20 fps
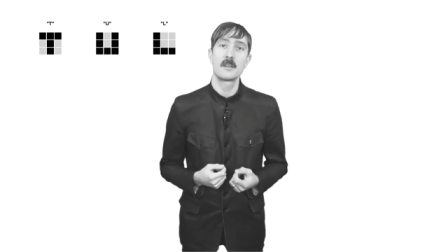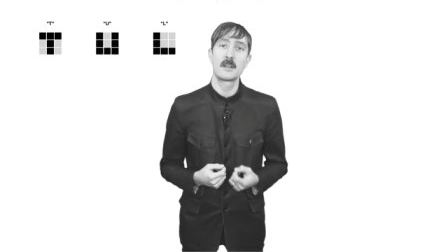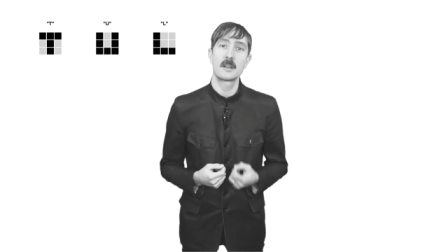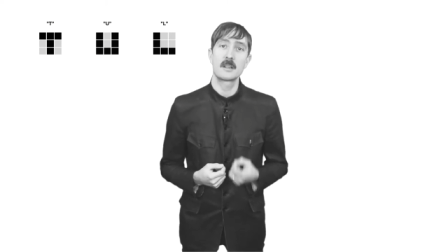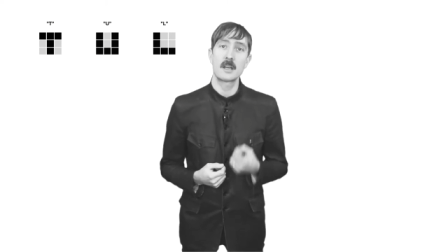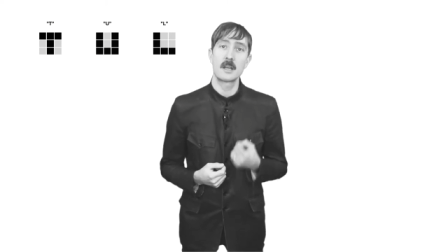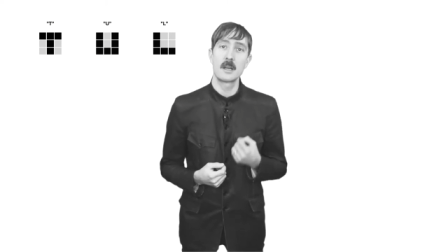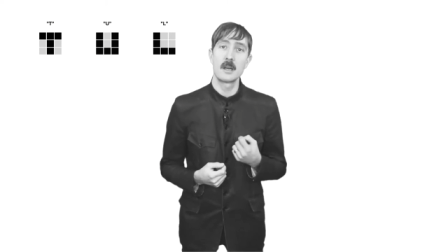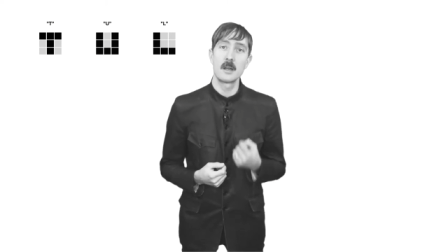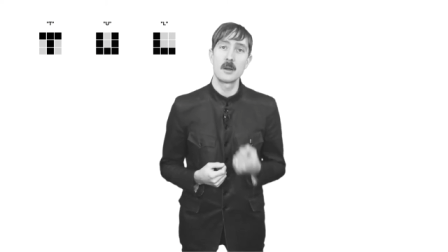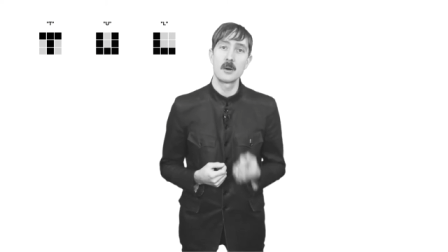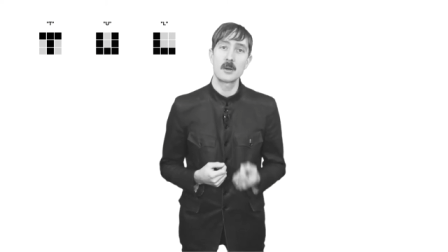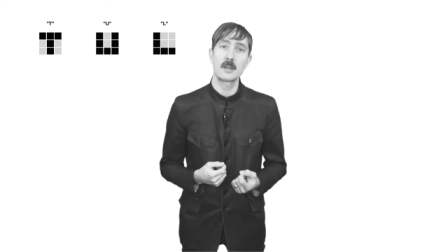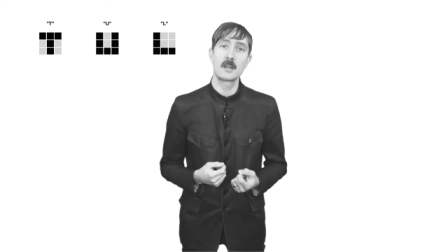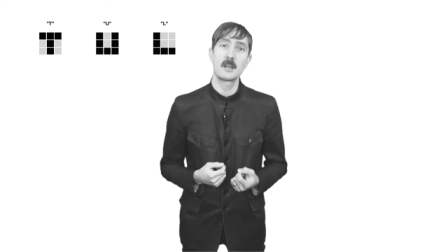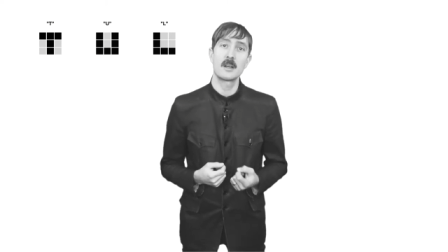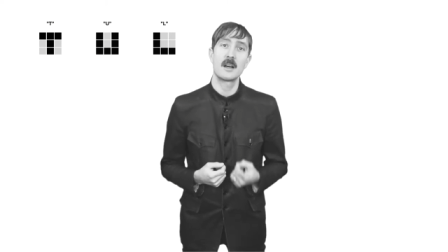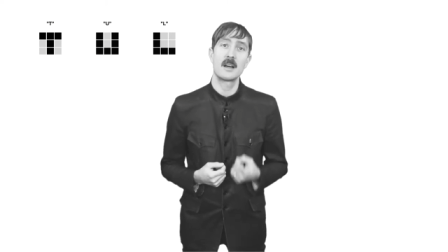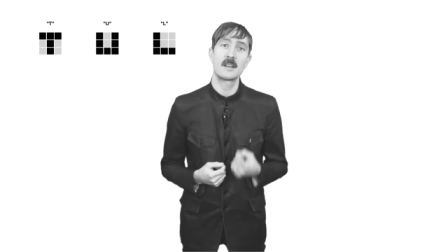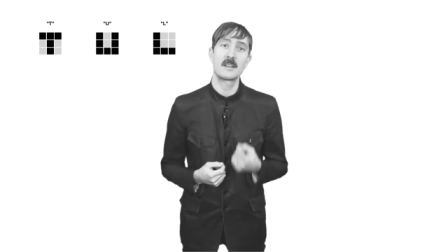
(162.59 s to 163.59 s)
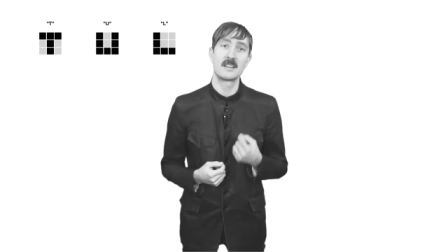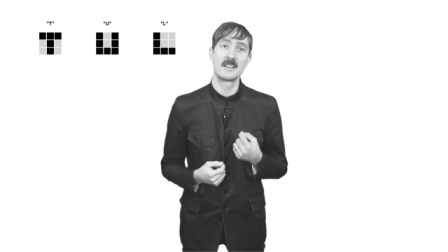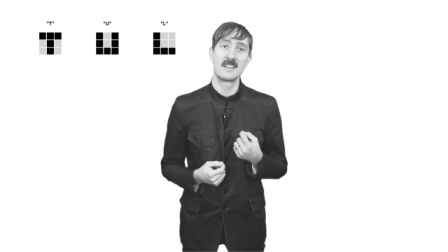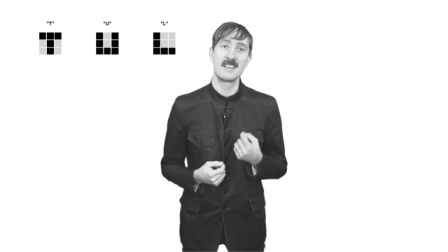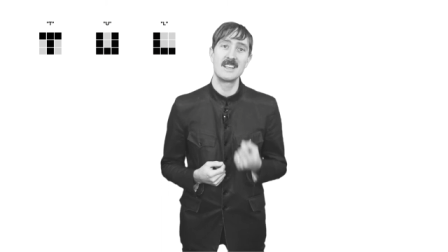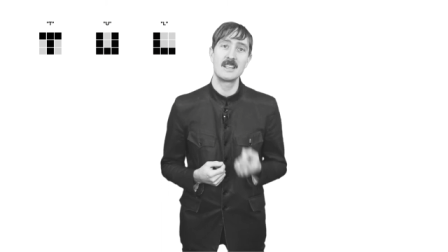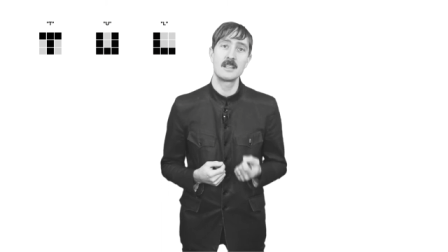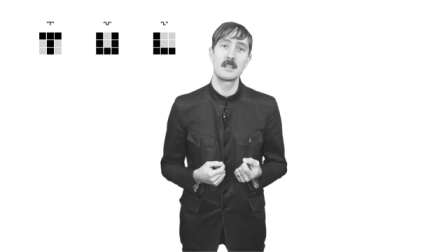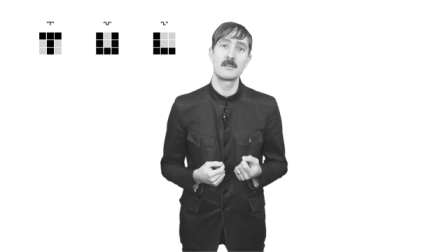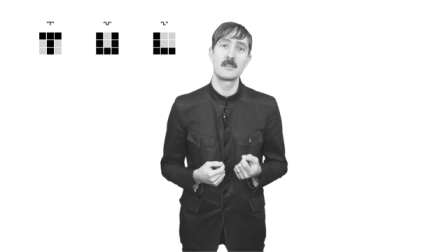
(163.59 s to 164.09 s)
that can look at an
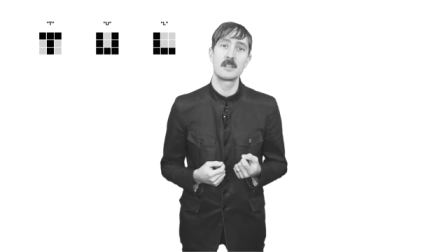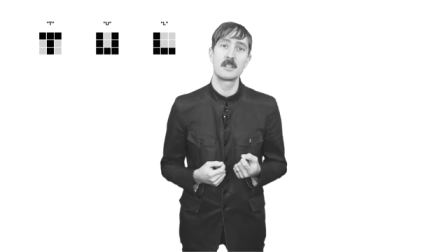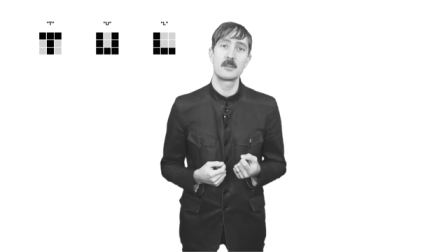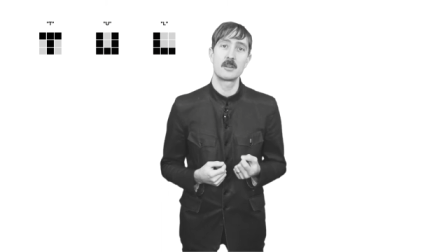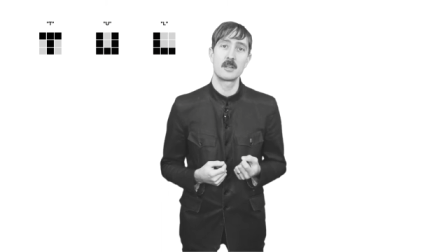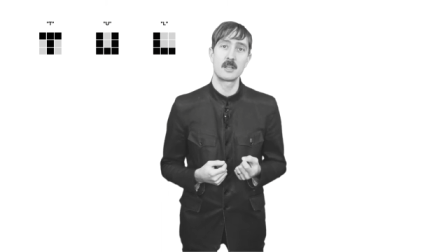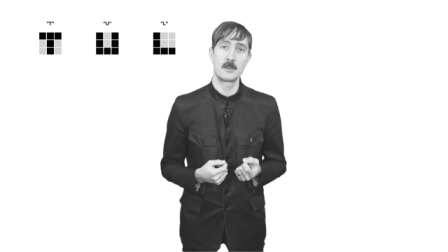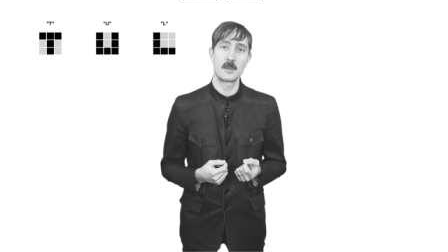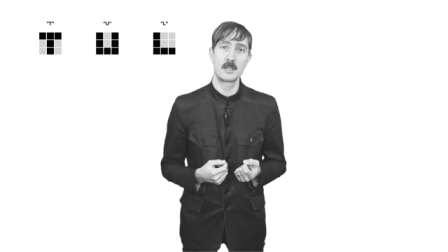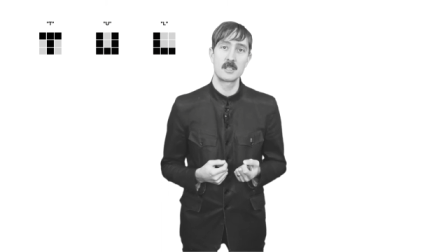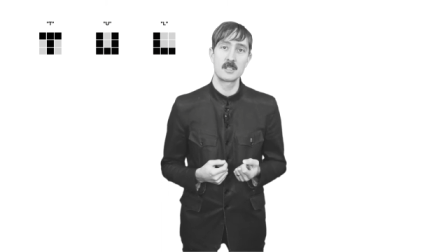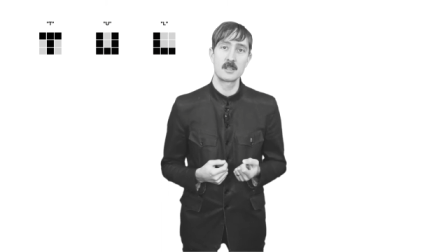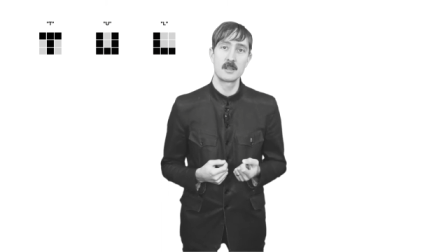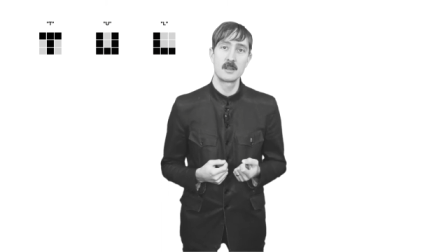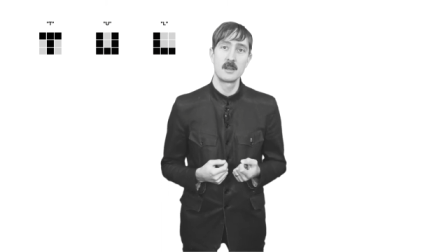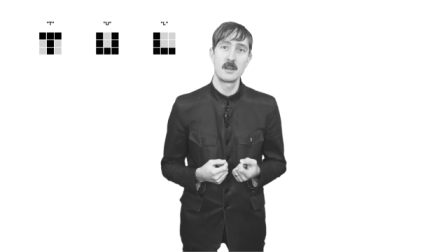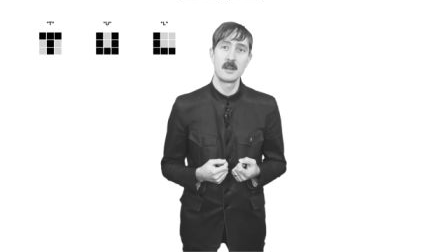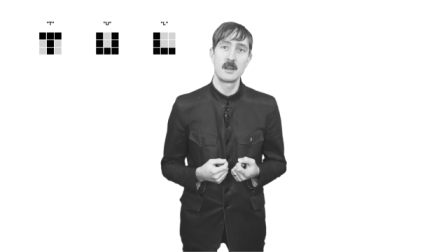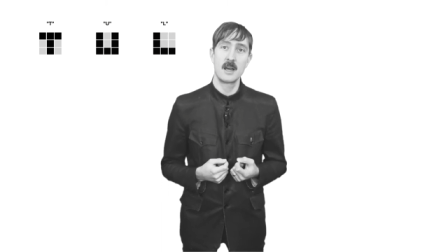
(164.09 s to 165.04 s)
individual image